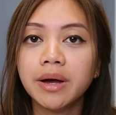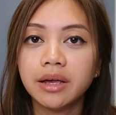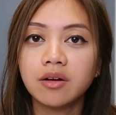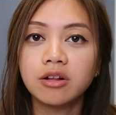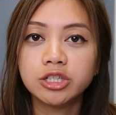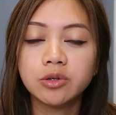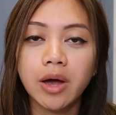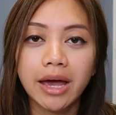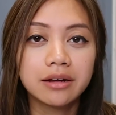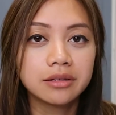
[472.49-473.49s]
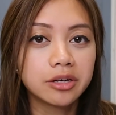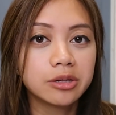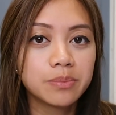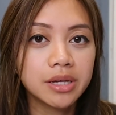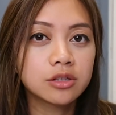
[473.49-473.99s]
but I can also add a
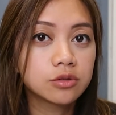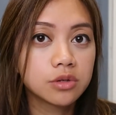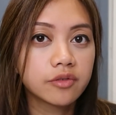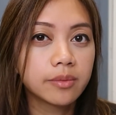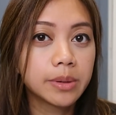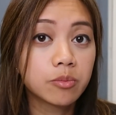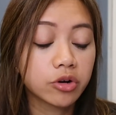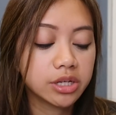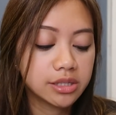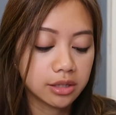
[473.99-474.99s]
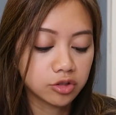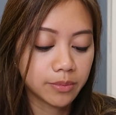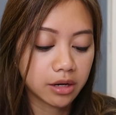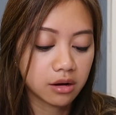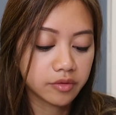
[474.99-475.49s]
little bit to give a bit more detail to
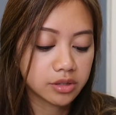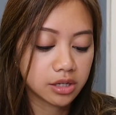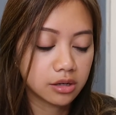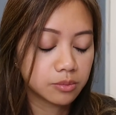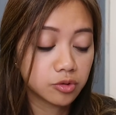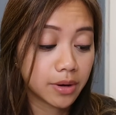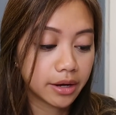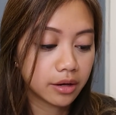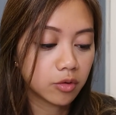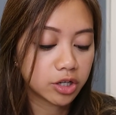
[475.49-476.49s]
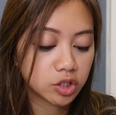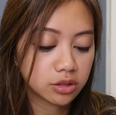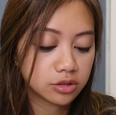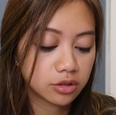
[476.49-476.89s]
my to my question.